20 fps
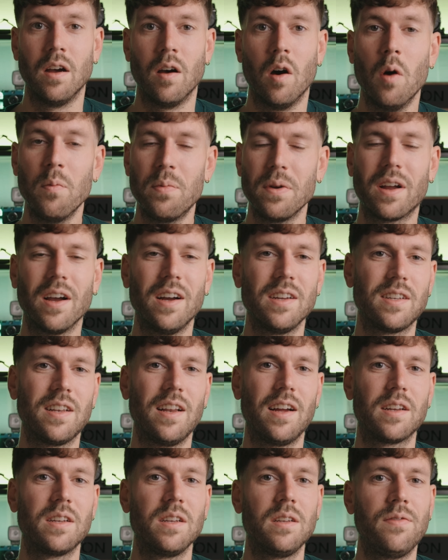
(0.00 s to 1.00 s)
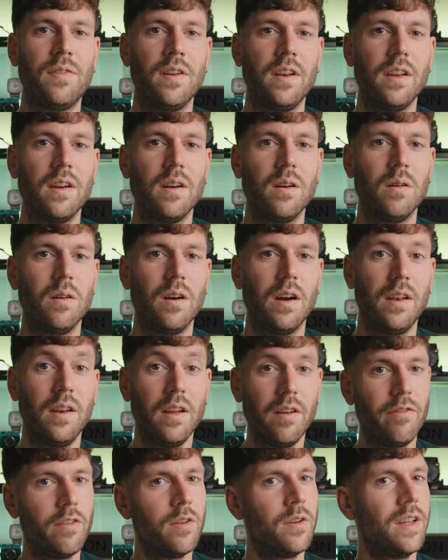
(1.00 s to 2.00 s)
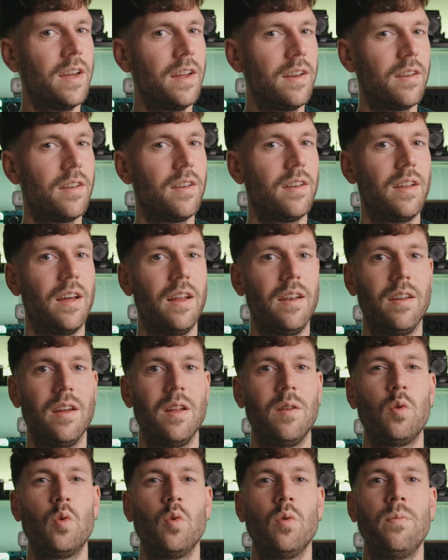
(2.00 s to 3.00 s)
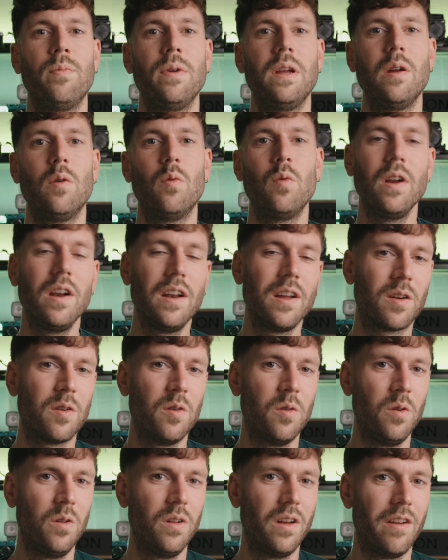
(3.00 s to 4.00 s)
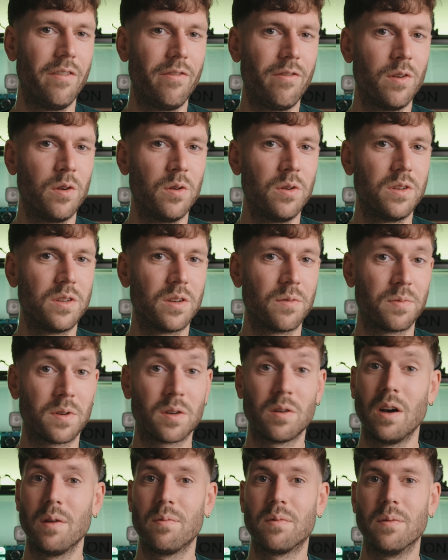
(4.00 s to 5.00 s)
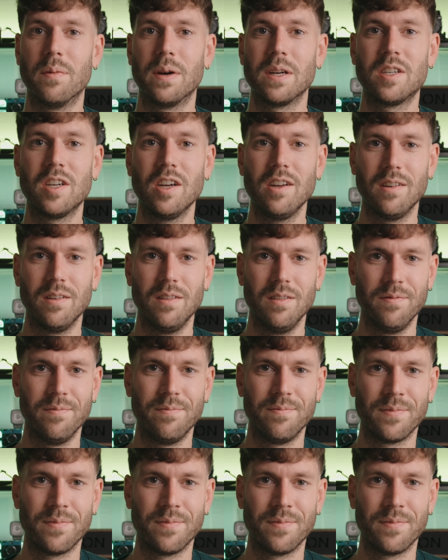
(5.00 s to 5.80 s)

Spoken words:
Hope you guys liked this video, and if you did, then it would be really cool if you'd subscribe to my channel.